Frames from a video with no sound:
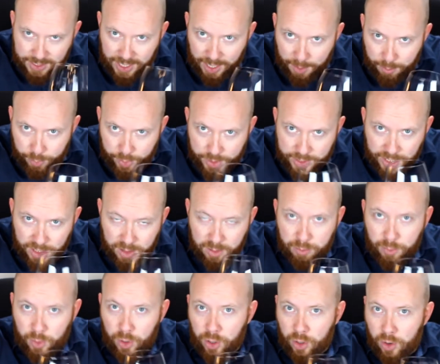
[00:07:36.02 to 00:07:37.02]
10%
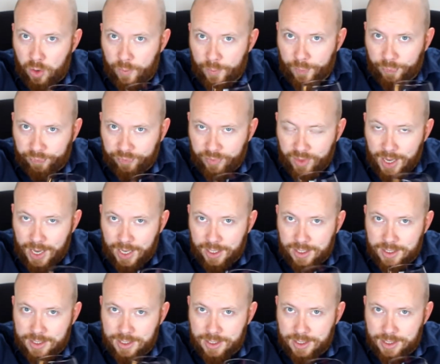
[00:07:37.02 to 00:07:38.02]
Merlot
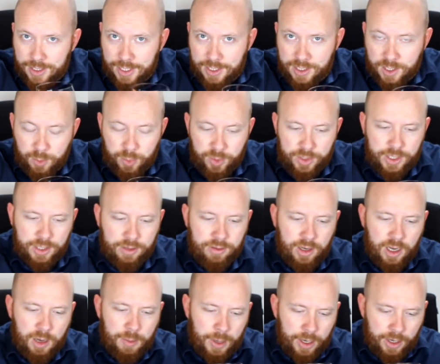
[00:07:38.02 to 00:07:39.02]
and it's 60%
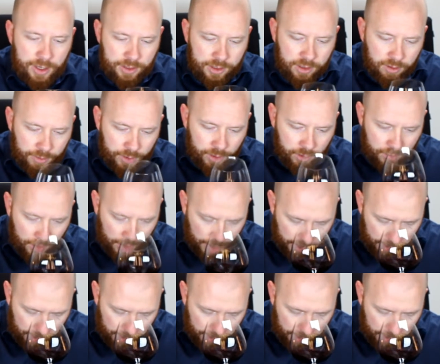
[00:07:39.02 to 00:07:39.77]
Cabernet Sauvignon.